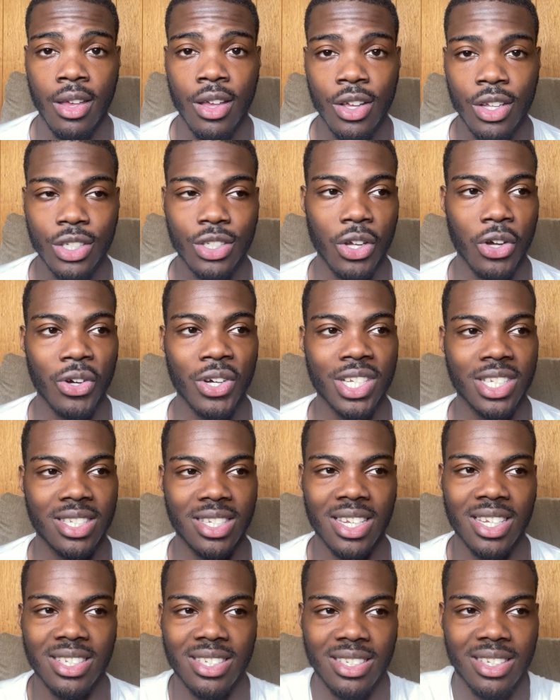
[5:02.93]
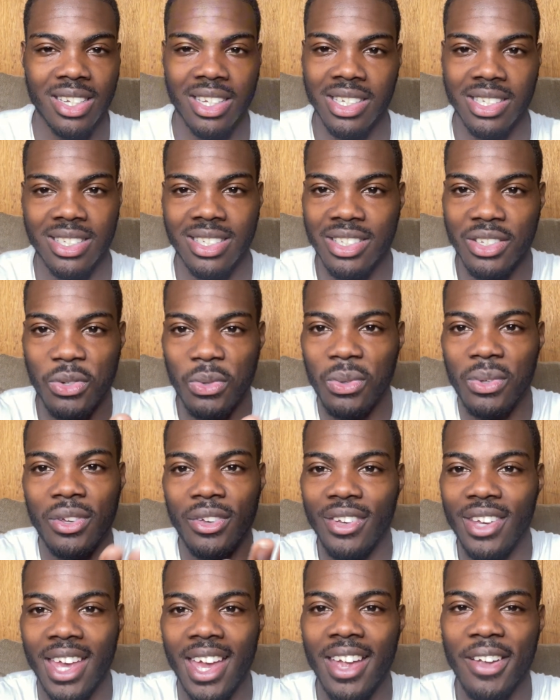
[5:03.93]
So it's it's it's you
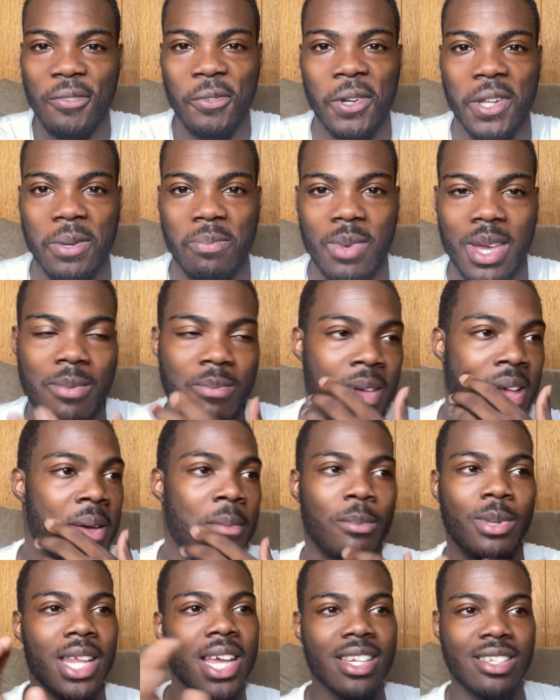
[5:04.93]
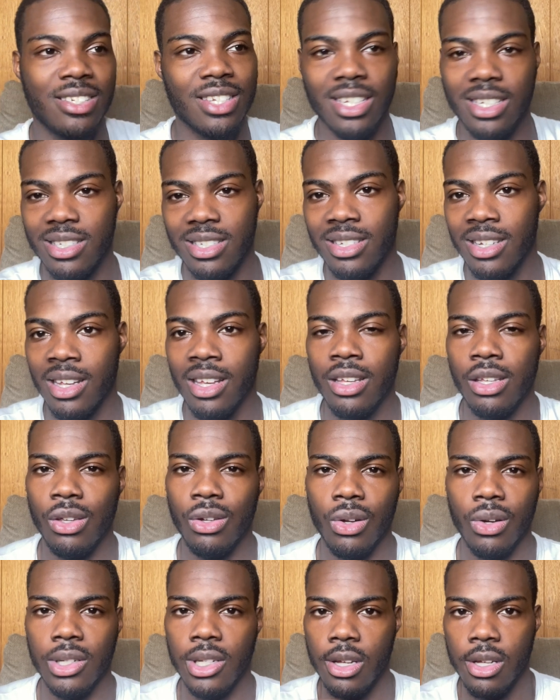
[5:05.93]
you can't really beat. But that's just, you
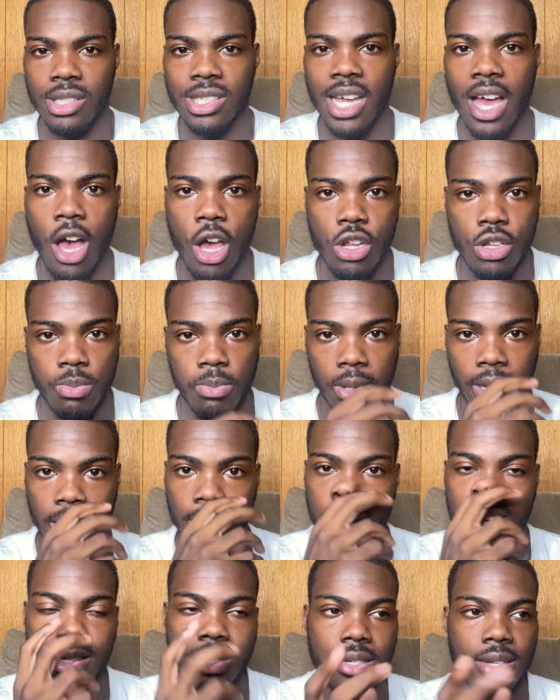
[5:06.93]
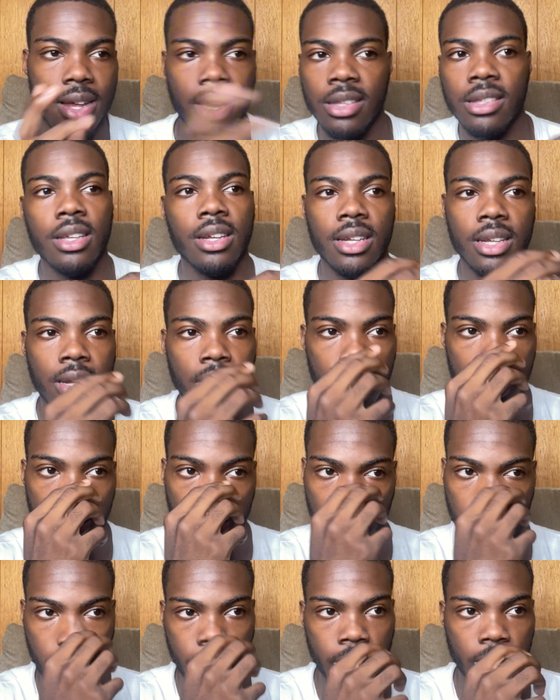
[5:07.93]
know, little child's play. That's nothing
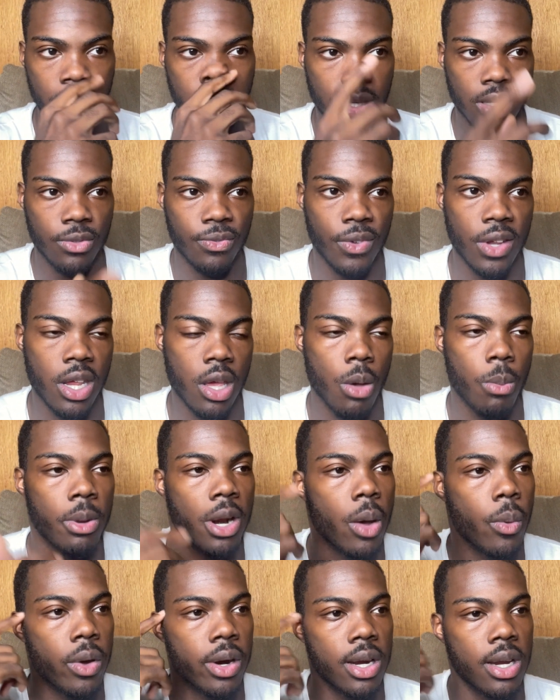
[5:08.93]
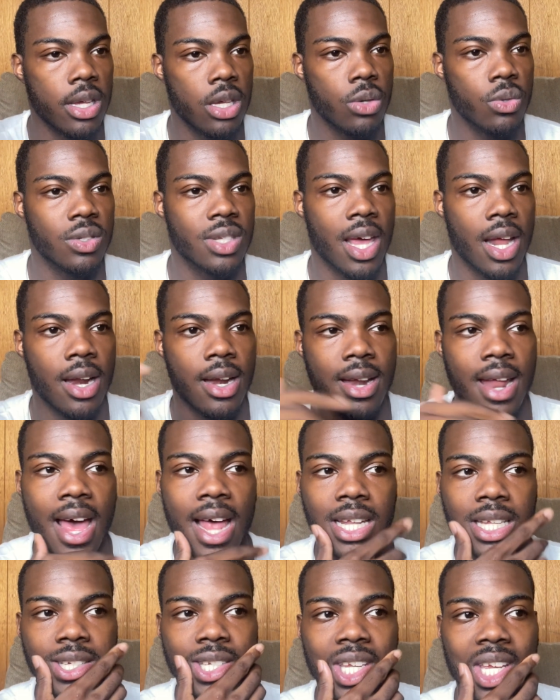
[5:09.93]
compared to this video, but I wanted to use that
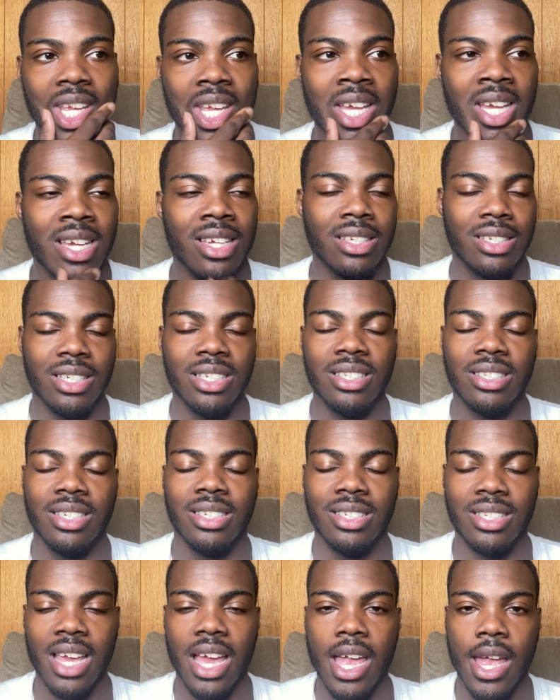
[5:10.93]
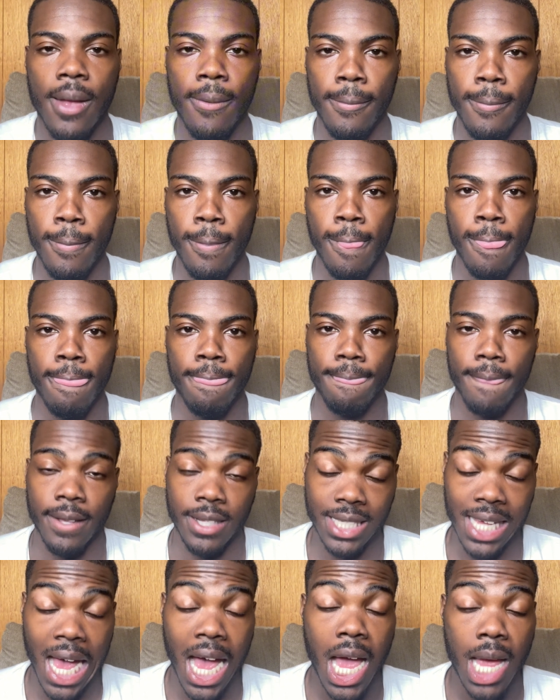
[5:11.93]
analogy just to say the
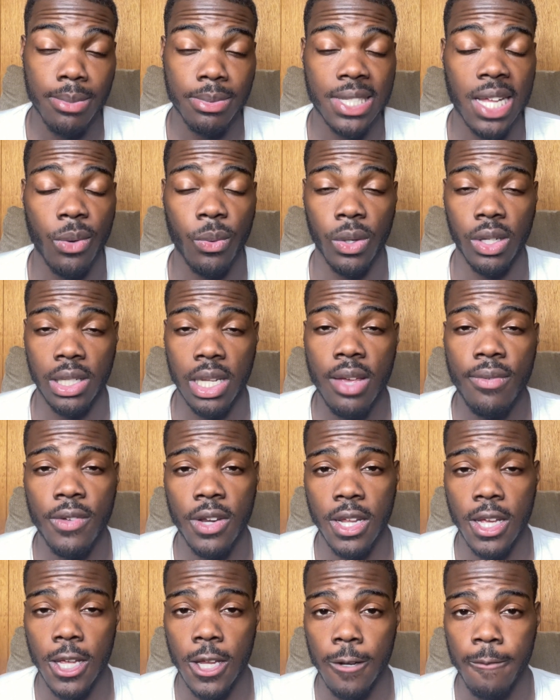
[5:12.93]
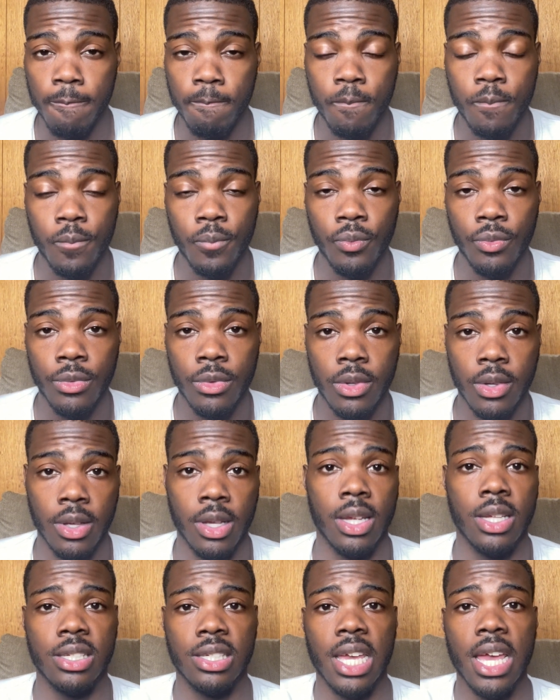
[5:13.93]
times that we're living
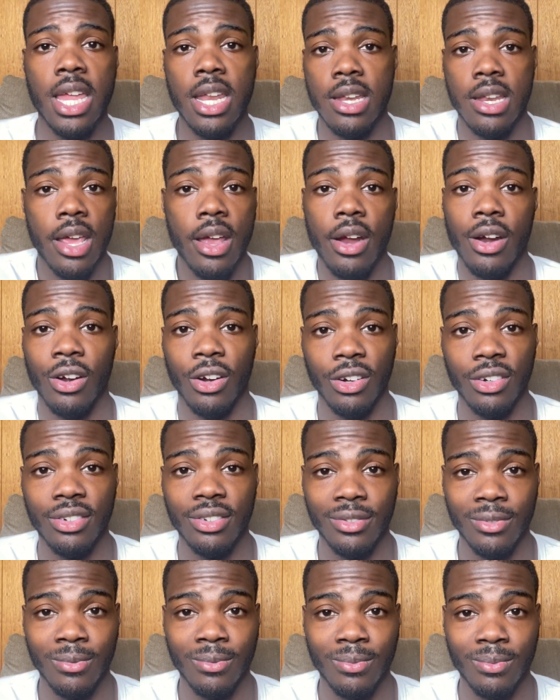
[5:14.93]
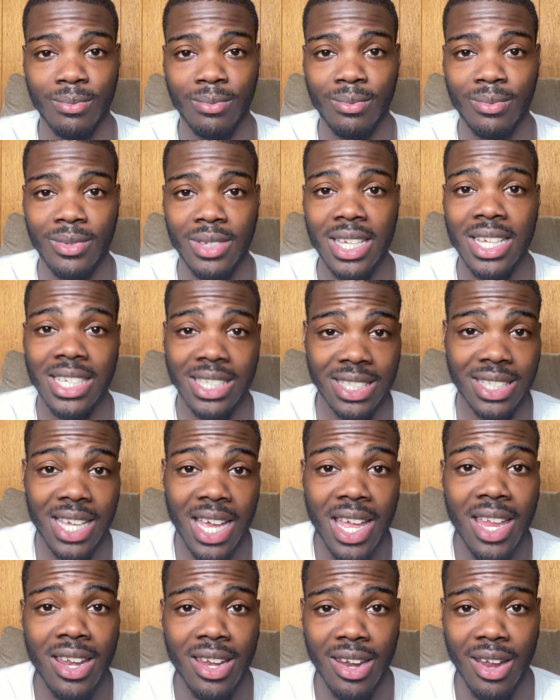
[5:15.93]
in is getting there. It's
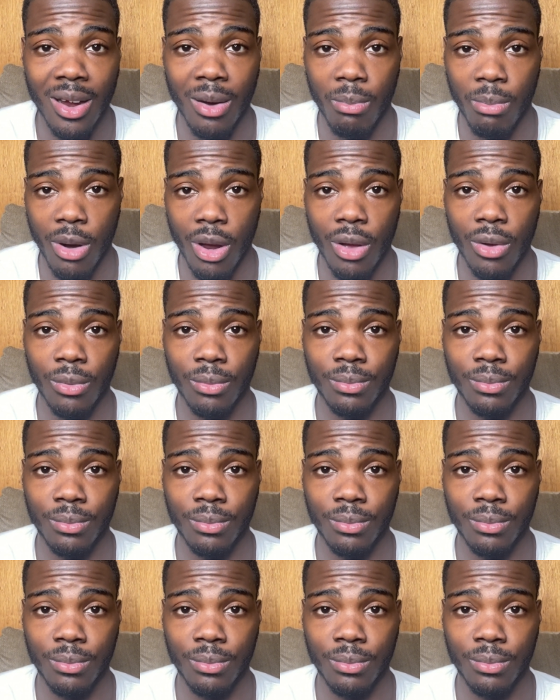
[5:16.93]
getting there, bro.